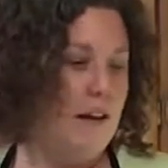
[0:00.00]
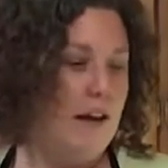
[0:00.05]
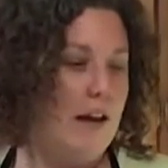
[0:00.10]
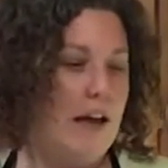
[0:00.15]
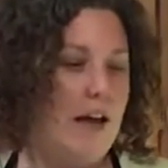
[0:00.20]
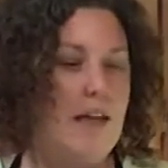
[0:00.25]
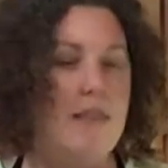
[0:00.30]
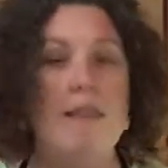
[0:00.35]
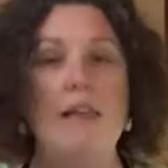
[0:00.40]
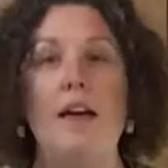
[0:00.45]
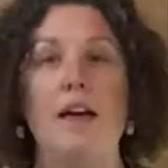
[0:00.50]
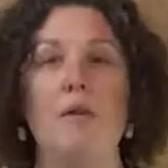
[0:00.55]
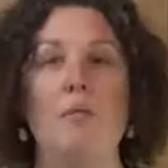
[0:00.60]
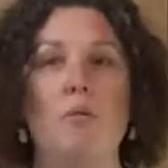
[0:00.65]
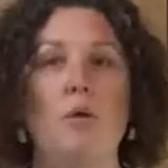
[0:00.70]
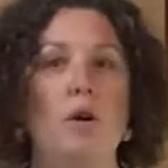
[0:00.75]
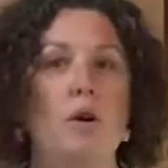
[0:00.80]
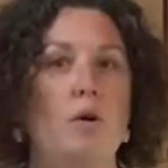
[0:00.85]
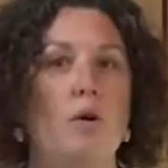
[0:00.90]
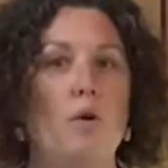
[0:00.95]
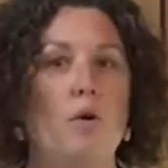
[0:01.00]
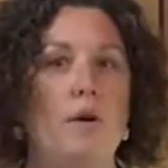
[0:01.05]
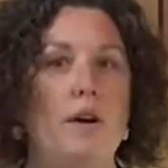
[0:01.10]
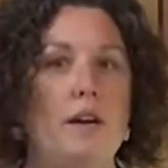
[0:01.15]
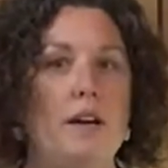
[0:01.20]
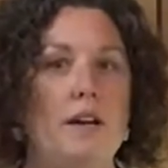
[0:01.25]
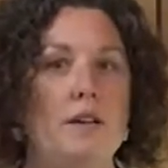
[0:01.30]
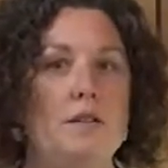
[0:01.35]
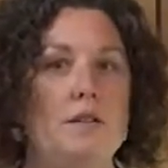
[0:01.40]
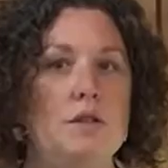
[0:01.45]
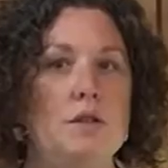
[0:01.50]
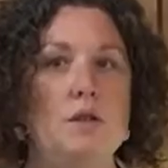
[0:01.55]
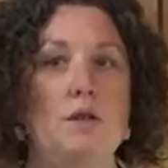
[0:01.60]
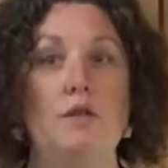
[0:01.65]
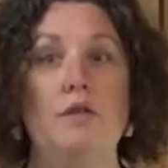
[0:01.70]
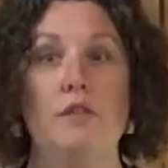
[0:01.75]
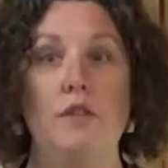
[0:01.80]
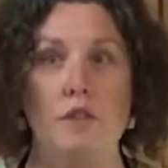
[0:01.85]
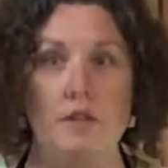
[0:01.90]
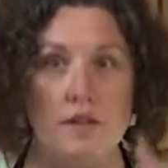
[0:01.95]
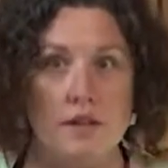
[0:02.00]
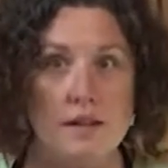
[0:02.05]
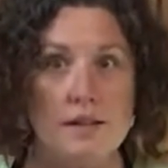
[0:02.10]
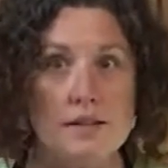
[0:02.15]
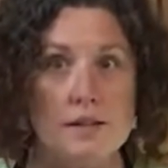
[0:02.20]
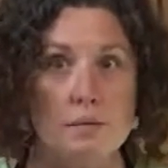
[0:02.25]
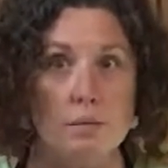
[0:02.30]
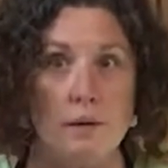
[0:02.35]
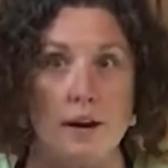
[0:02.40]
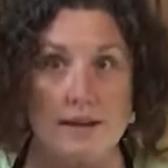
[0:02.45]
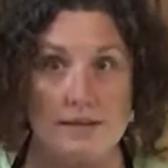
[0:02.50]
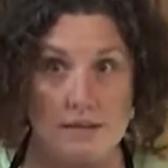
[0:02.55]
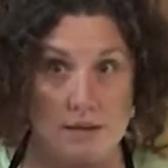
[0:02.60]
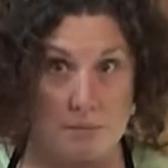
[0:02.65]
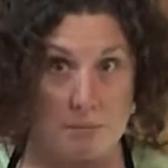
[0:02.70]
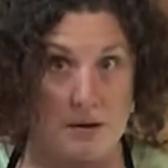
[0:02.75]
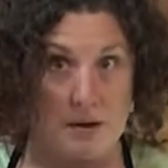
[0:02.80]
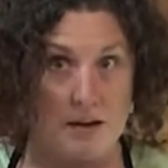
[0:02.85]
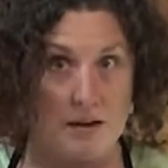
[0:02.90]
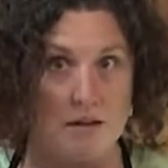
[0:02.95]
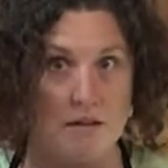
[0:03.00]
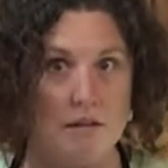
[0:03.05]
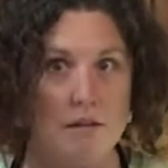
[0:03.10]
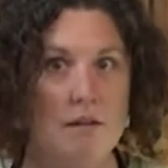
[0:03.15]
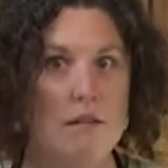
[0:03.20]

And then we're going to, for this recipe,